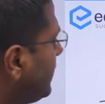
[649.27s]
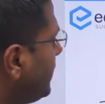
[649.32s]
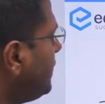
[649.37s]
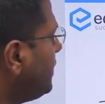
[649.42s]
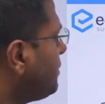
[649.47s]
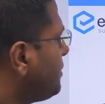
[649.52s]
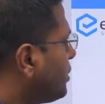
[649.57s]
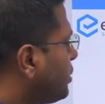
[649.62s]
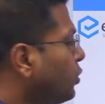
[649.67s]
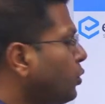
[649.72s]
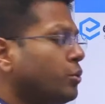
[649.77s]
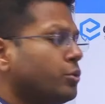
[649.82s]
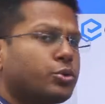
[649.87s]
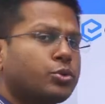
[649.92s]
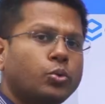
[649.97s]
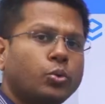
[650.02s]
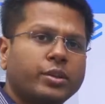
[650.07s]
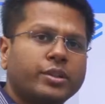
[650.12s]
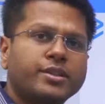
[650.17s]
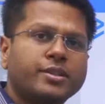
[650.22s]
the cruise
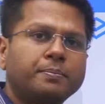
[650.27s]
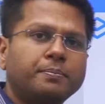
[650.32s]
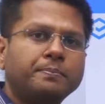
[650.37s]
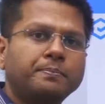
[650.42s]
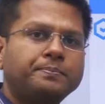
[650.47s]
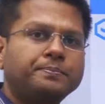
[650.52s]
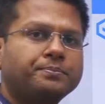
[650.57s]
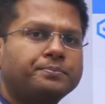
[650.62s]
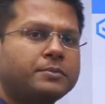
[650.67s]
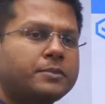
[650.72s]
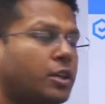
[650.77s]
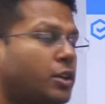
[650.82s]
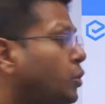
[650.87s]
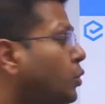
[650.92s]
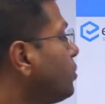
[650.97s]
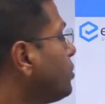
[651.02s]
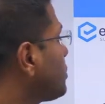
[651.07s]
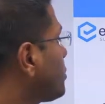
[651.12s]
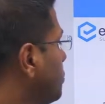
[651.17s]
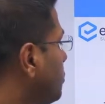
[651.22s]
tourism,
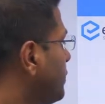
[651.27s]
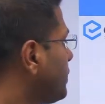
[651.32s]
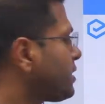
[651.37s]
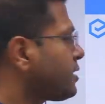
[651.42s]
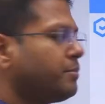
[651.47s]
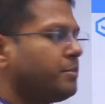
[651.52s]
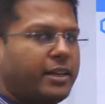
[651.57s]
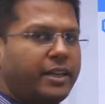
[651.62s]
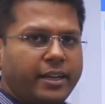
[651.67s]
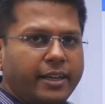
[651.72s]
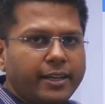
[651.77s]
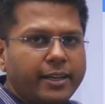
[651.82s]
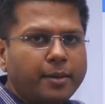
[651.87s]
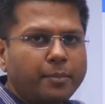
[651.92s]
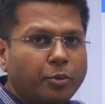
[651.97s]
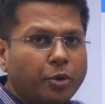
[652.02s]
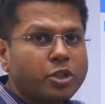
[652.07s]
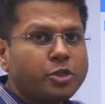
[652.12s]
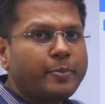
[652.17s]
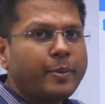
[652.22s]
cruise tourism in India,
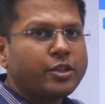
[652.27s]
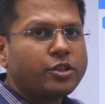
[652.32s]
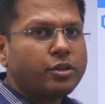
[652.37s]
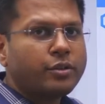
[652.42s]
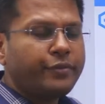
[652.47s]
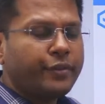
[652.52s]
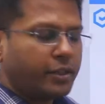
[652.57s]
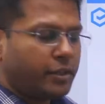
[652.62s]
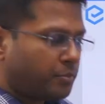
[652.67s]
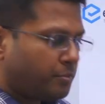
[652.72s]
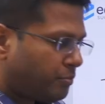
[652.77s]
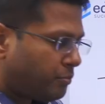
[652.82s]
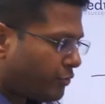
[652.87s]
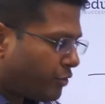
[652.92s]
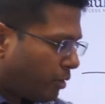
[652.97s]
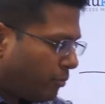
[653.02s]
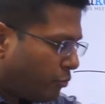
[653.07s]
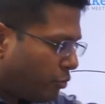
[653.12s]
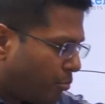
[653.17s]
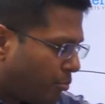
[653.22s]
prospects of it.
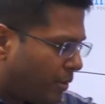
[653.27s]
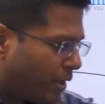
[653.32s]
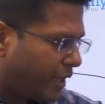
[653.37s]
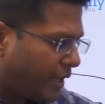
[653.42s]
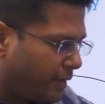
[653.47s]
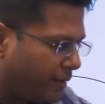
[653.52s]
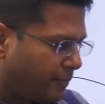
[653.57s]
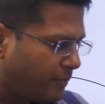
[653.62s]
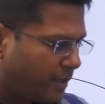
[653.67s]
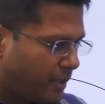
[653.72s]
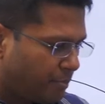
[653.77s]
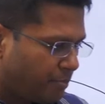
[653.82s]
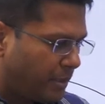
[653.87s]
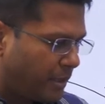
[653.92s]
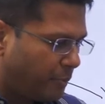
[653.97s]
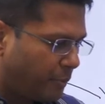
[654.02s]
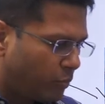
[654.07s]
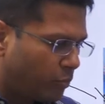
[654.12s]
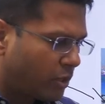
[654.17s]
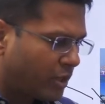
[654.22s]
From Mumbai,
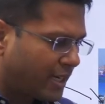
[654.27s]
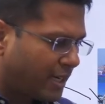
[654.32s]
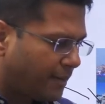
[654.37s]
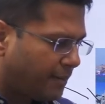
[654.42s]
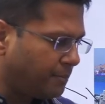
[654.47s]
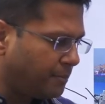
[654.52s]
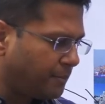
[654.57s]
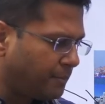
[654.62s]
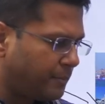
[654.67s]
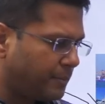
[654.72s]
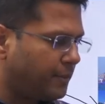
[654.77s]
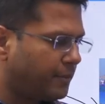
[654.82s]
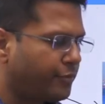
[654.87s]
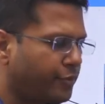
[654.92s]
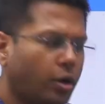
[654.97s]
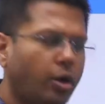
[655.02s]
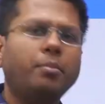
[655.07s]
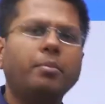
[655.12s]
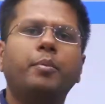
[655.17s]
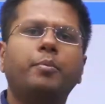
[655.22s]
people would come
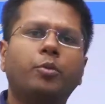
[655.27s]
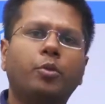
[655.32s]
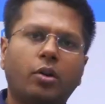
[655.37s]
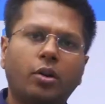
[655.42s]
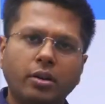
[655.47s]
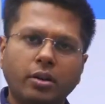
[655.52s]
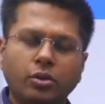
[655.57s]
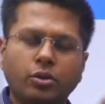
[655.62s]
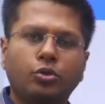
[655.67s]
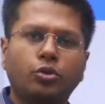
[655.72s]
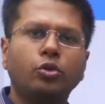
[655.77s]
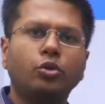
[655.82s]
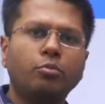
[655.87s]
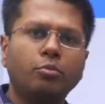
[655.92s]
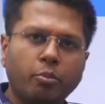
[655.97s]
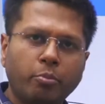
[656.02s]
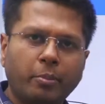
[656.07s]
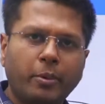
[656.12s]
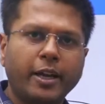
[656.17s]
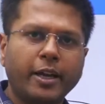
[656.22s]
from abroad to
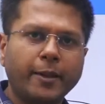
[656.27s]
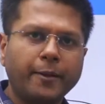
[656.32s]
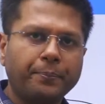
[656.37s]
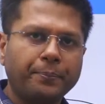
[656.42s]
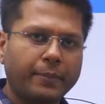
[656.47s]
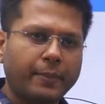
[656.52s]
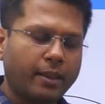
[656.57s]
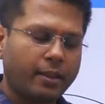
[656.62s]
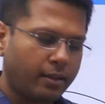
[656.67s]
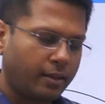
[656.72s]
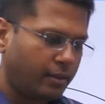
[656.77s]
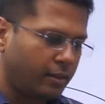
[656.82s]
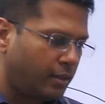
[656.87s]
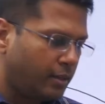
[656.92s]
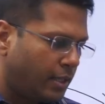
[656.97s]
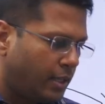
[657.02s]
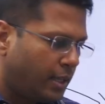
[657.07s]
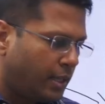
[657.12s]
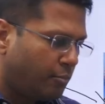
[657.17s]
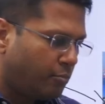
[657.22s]
Mumbai,
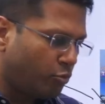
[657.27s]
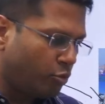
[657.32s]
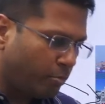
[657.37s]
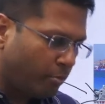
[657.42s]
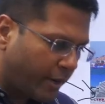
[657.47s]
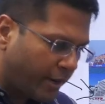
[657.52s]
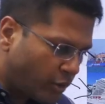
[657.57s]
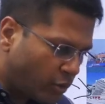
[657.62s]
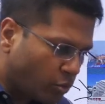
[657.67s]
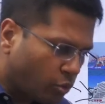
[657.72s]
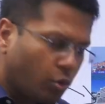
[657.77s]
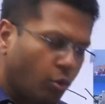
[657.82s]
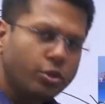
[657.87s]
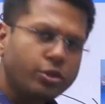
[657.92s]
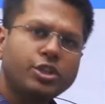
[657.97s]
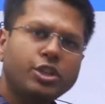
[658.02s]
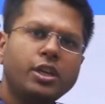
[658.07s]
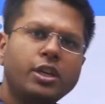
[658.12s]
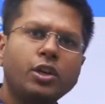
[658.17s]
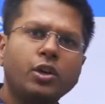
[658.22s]
Mumbai to
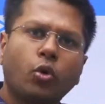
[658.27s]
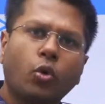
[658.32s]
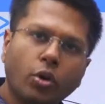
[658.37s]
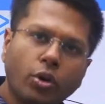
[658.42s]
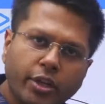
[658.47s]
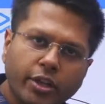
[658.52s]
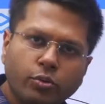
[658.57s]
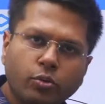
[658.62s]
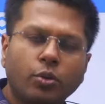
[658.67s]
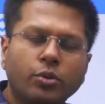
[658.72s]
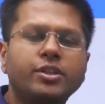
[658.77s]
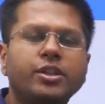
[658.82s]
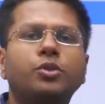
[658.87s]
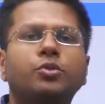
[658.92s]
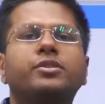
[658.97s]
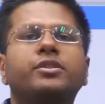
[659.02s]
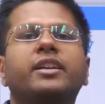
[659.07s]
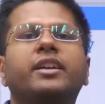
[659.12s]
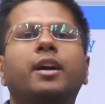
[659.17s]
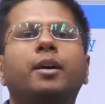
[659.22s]
Kochi, Kochi, Kochi to
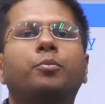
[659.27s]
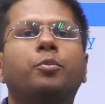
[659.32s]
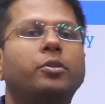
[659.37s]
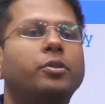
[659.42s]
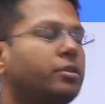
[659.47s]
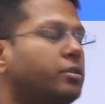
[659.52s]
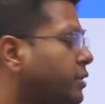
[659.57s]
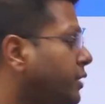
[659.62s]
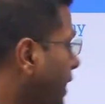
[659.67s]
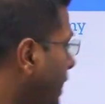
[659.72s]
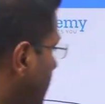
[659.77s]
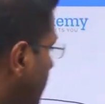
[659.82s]
Singapore. There